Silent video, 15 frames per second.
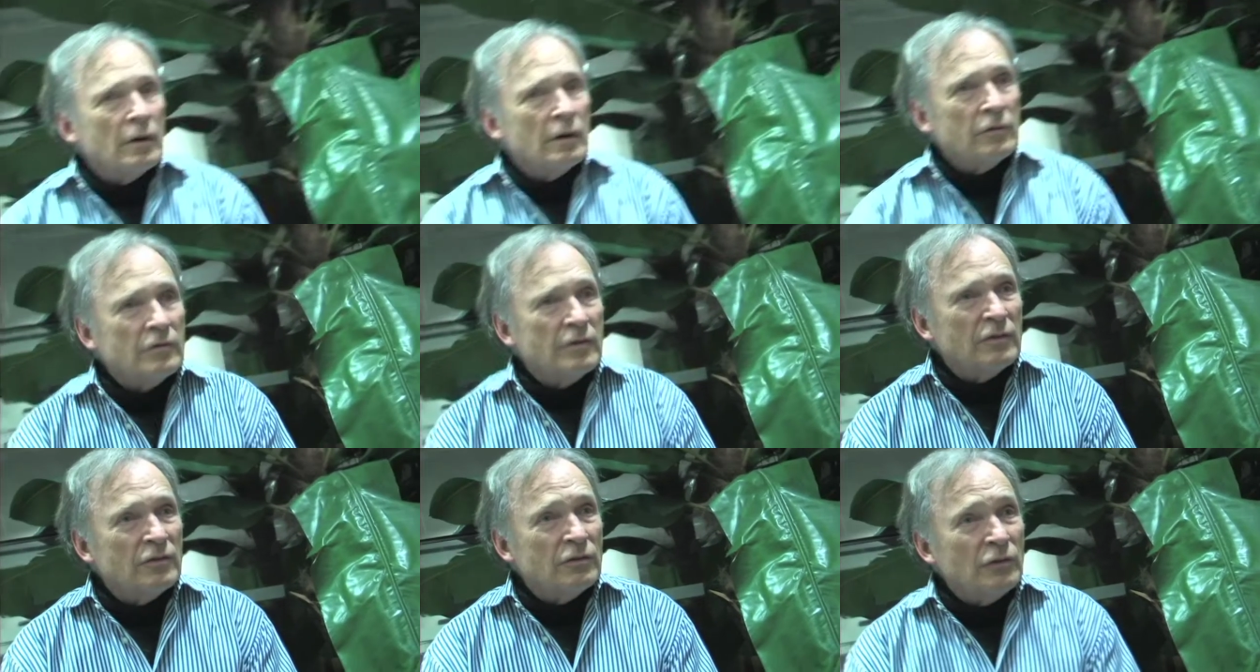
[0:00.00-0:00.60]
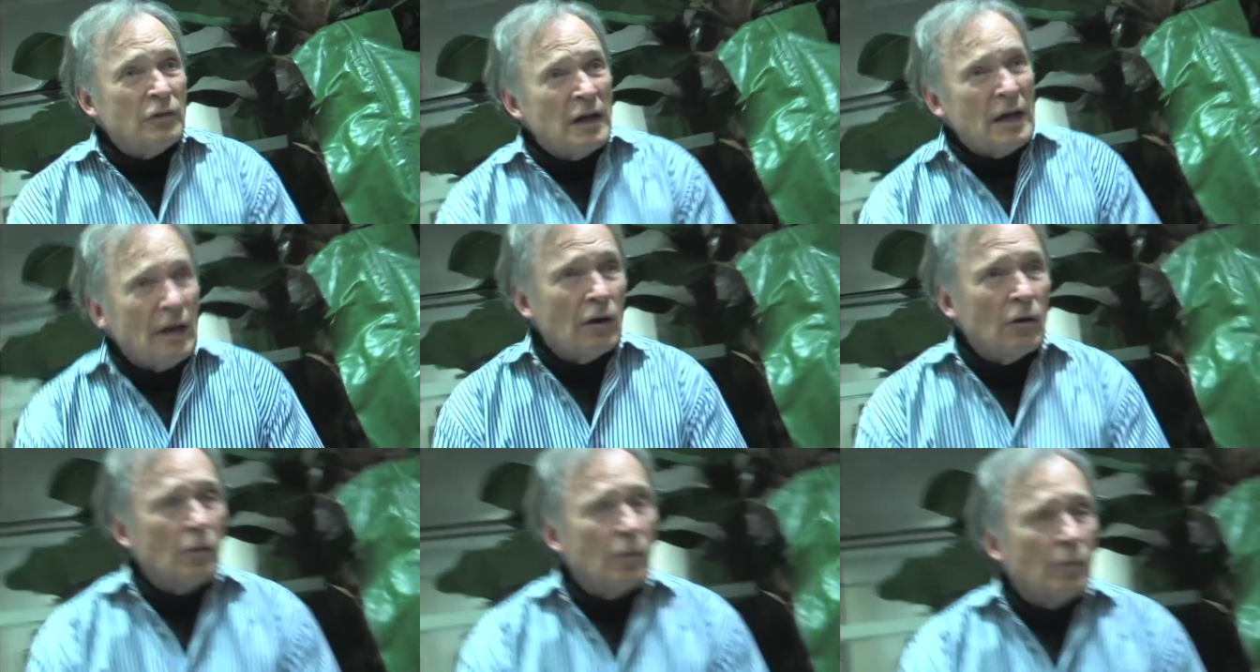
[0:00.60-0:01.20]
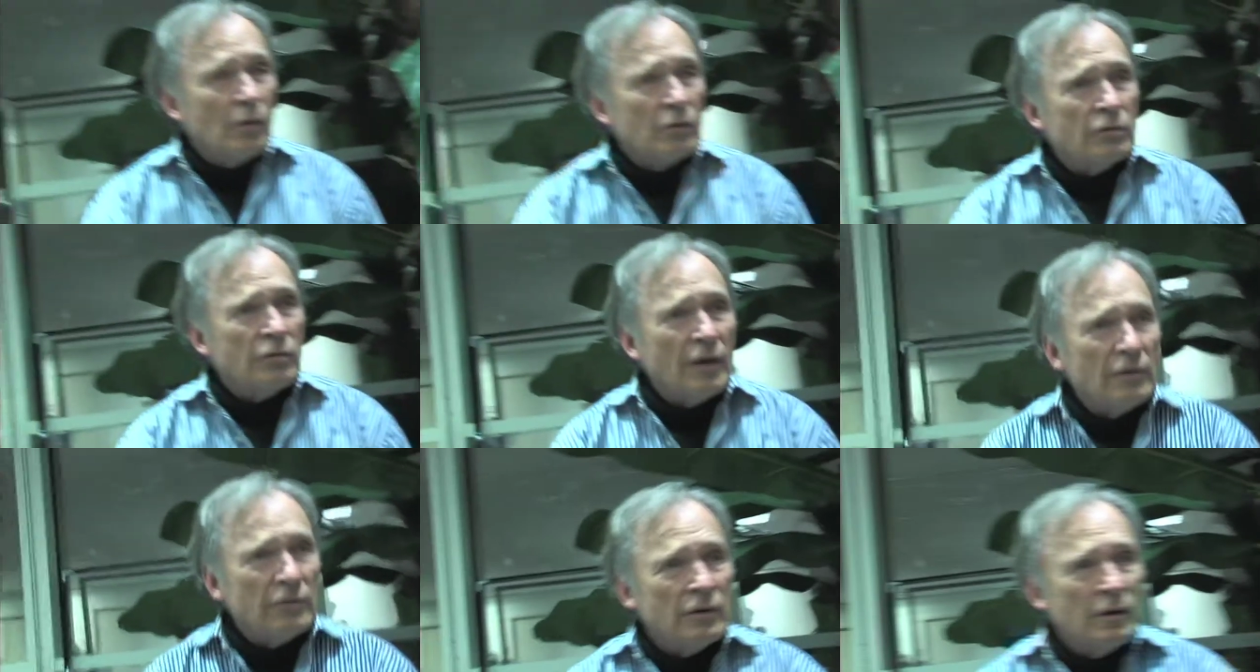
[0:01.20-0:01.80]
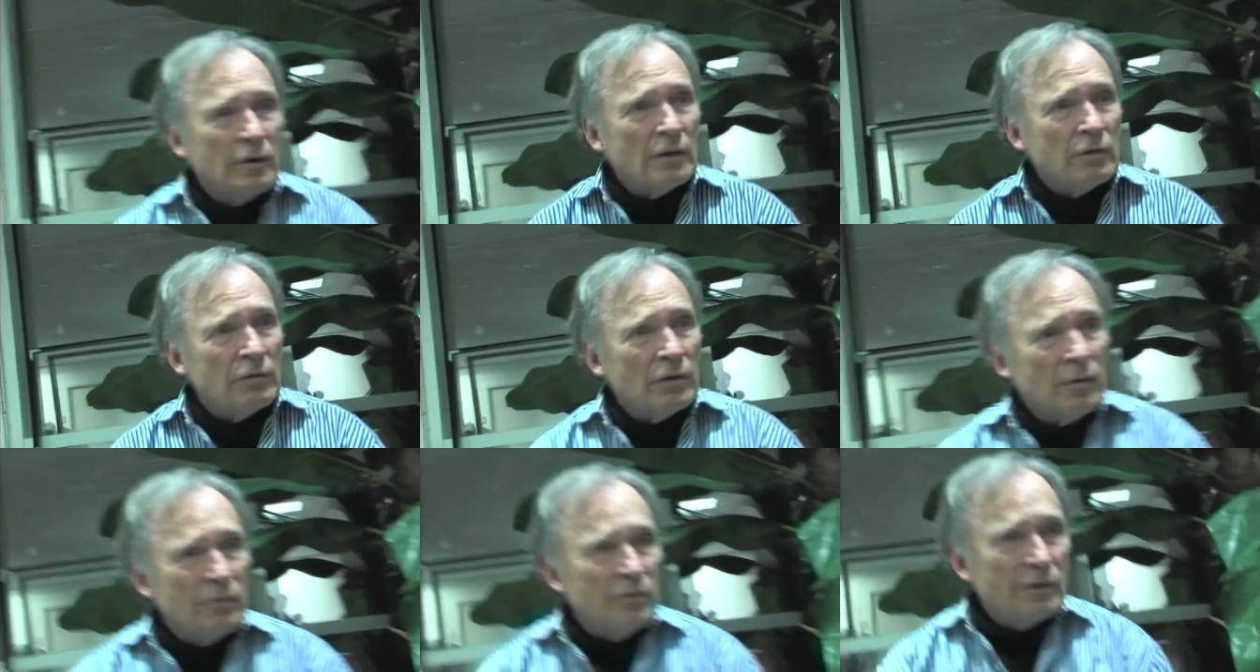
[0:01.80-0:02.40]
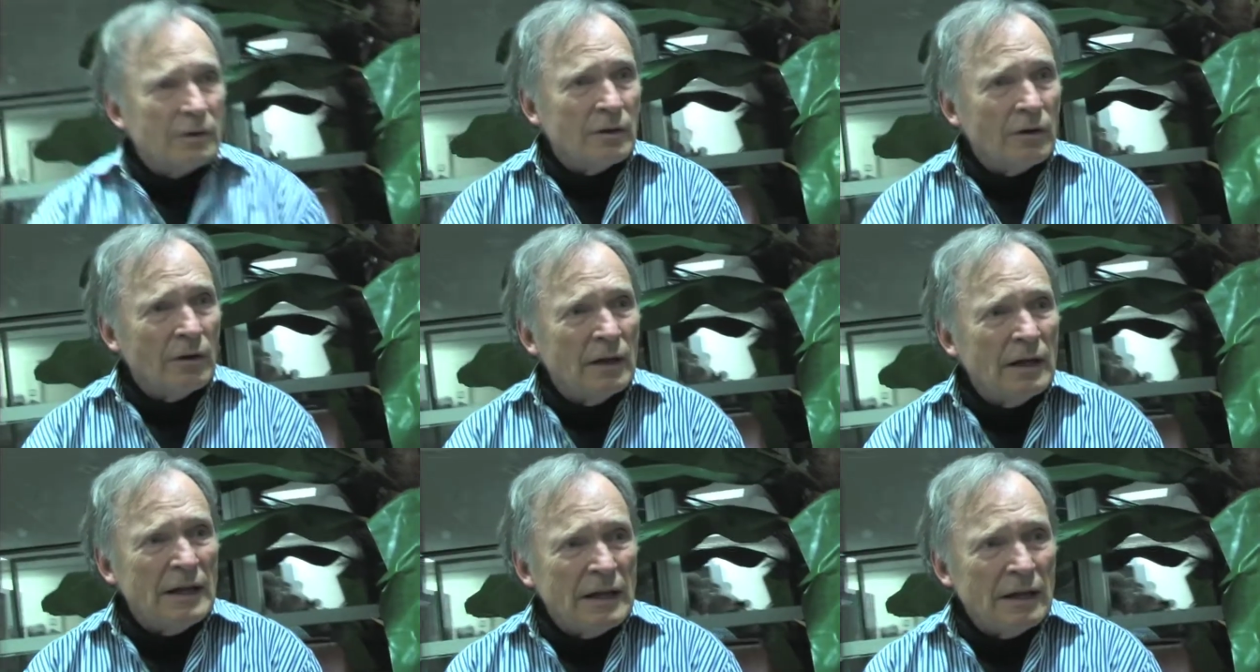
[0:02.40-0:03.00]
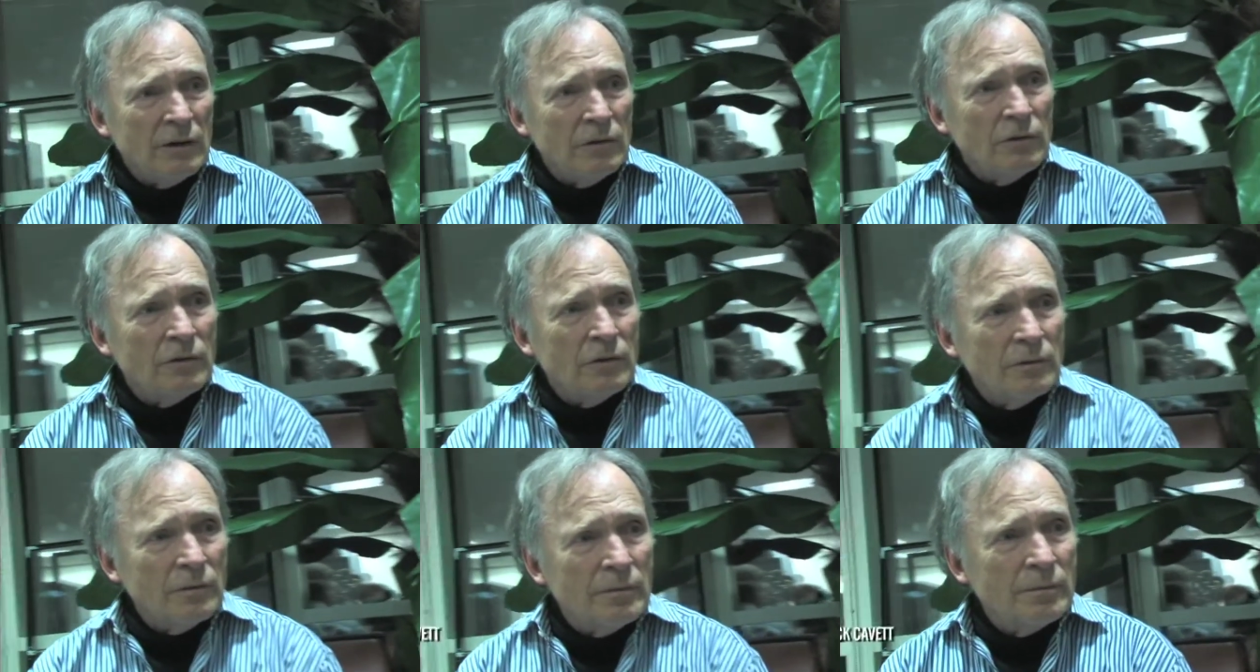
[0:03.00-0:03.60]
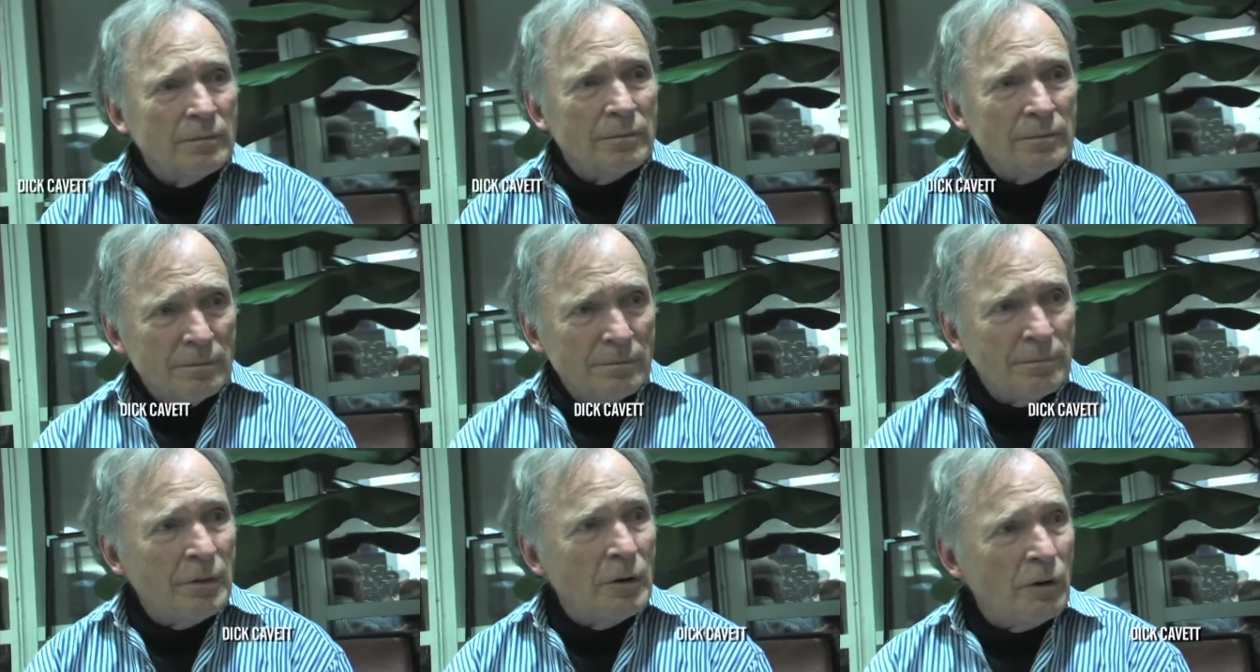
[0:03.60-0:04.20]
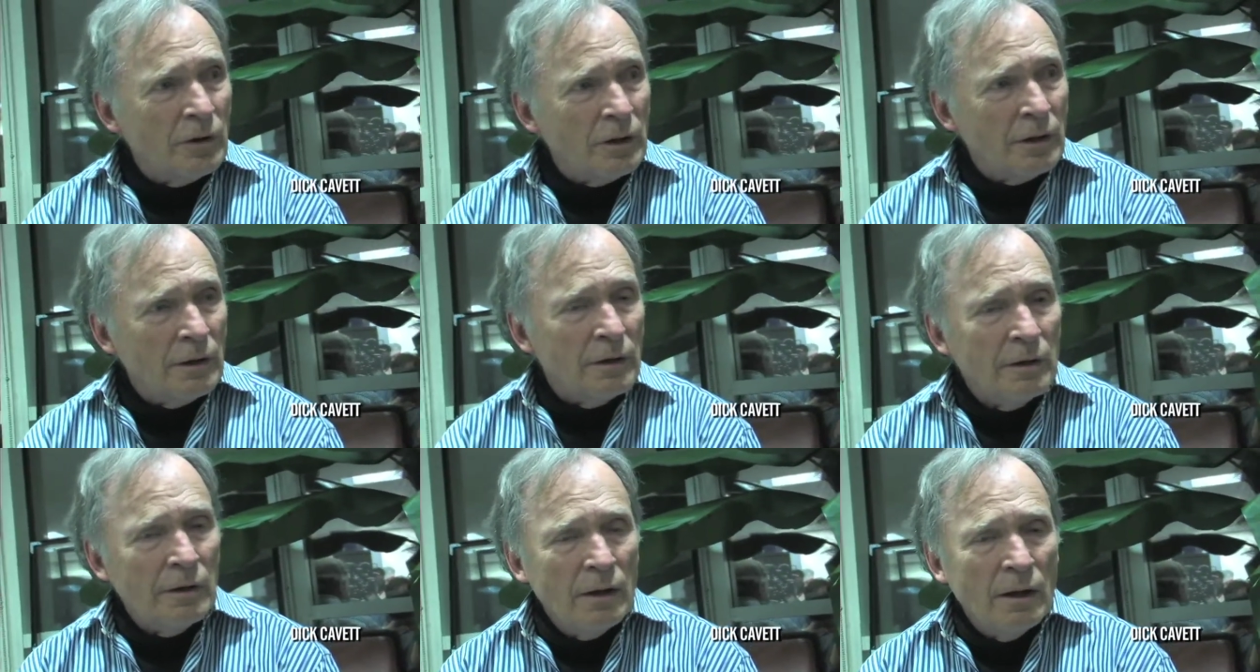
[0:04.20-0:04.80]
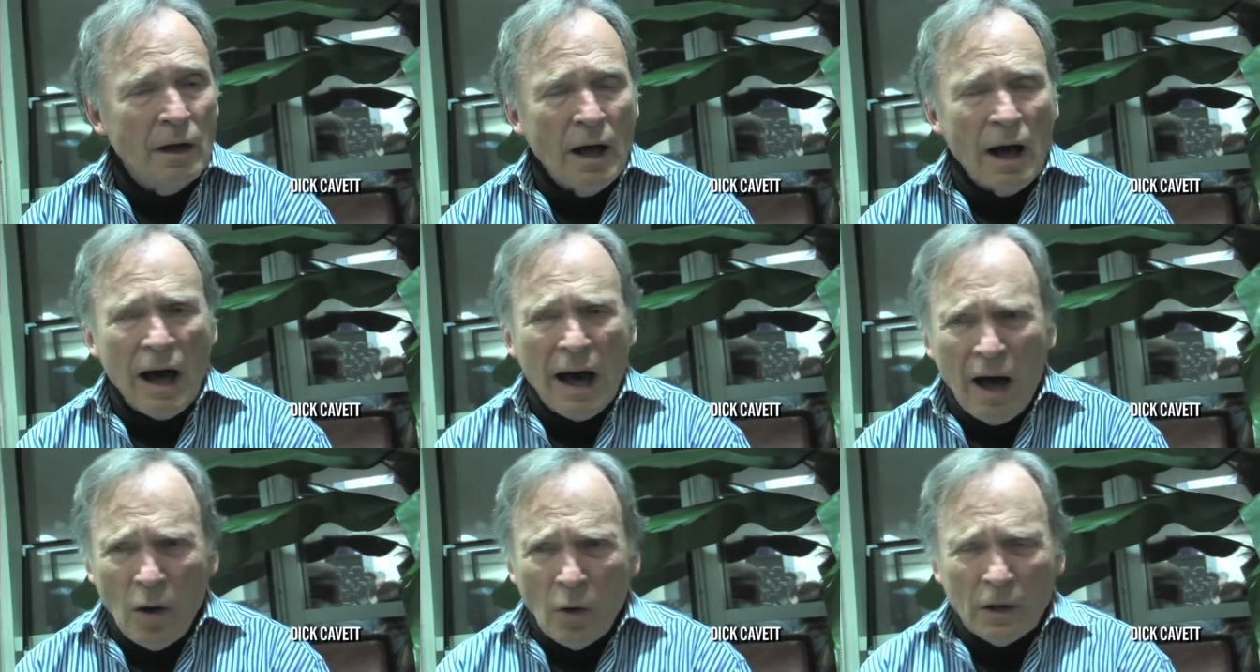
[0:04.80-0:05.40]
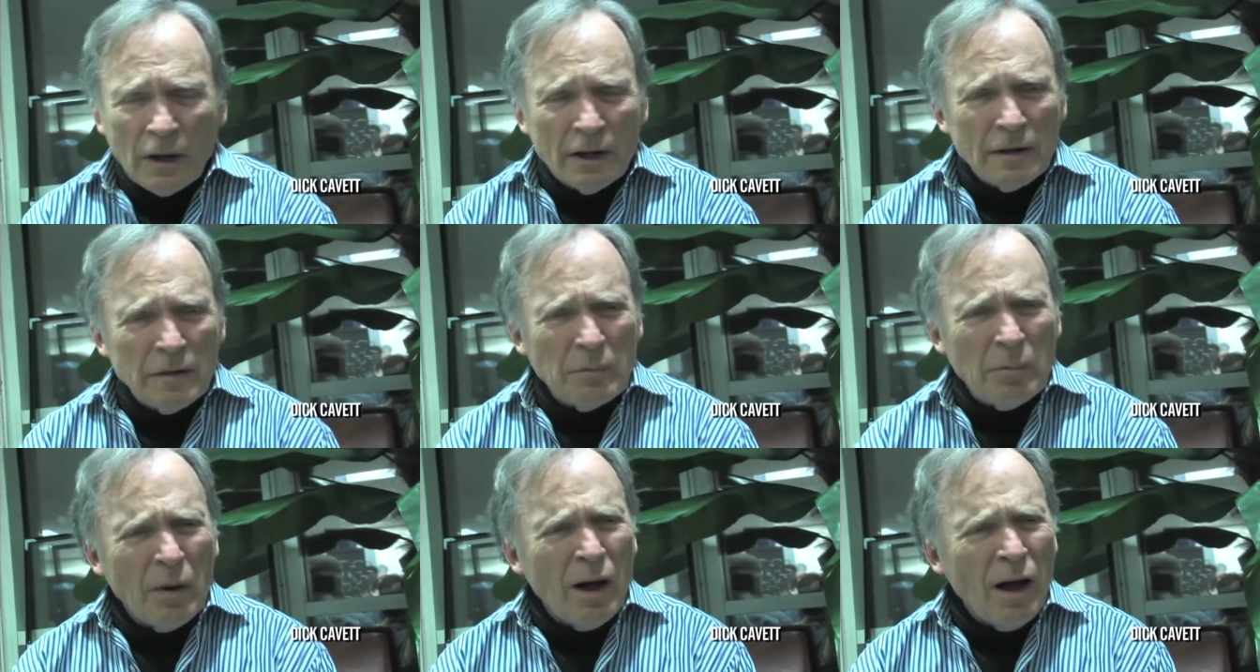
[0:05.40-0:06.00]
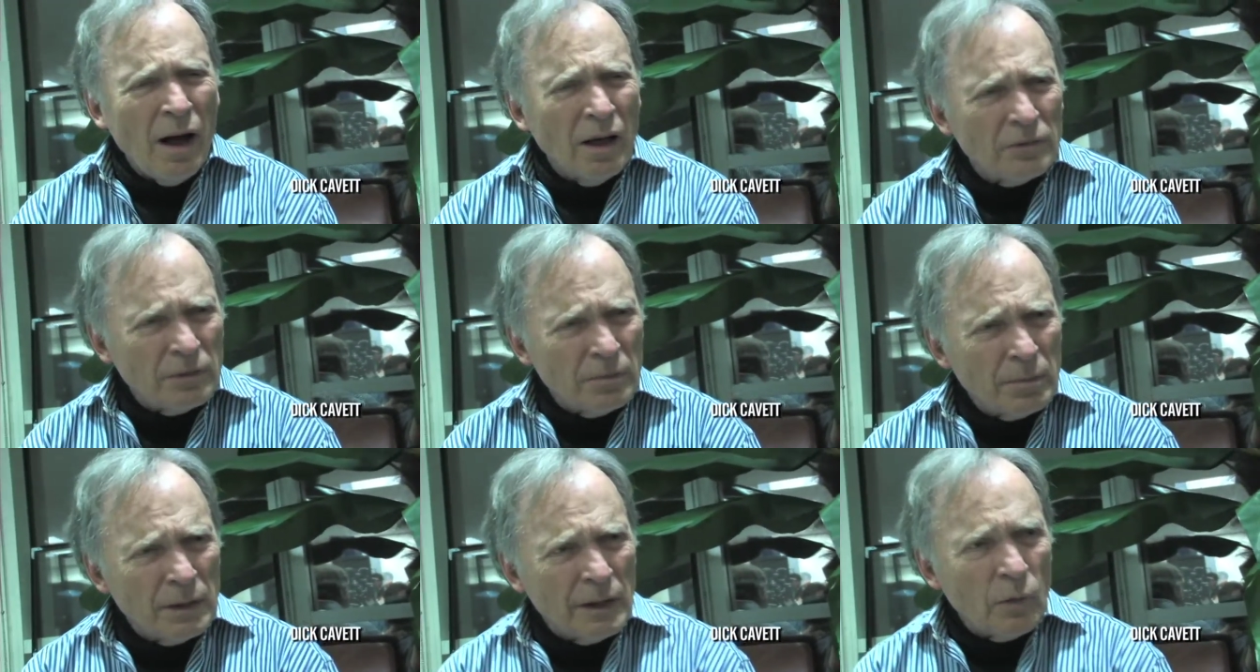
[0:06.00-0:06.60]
is the single most fascinating subject there is. Period. How can it possibly